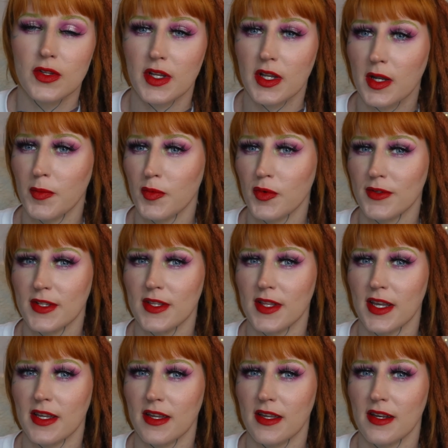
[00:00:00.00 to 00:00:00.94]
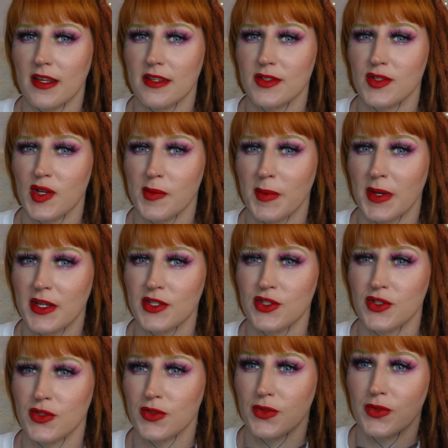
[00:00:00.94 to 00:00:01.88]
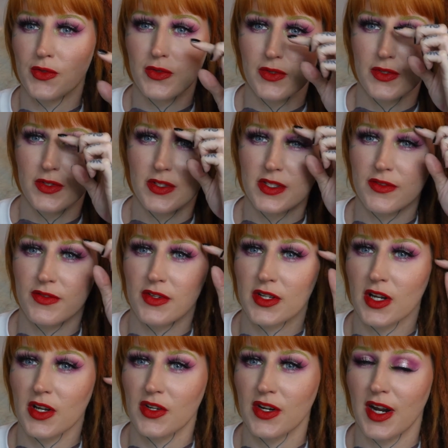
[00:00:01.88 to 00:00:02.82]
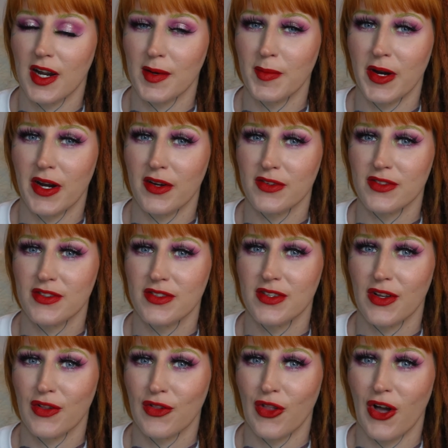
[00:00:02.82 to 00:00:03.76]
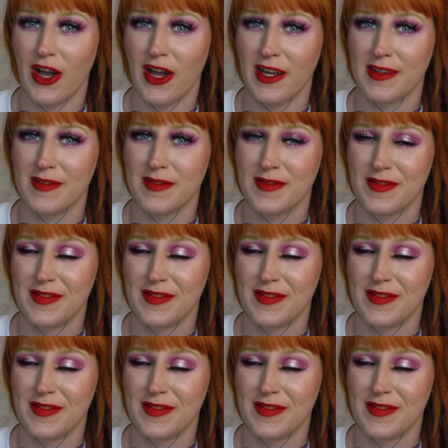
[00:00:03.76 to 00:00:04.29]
Like, I'm really liking it, so I might do different color eyebrows a lot